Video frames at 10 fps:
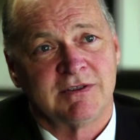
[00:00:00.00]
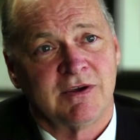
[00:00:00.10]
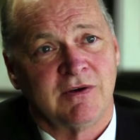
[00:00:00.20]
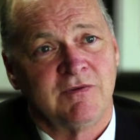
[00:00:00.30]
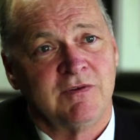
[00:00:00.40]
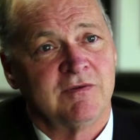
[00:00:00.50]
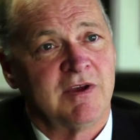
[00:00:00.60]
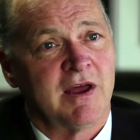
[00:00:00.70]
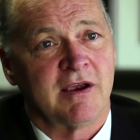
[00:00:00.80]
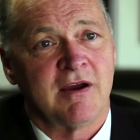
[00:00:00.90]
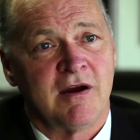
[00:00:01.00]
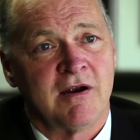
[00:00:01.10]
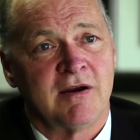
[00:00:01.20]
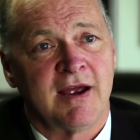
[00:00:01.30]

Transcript: So if you've got a car or a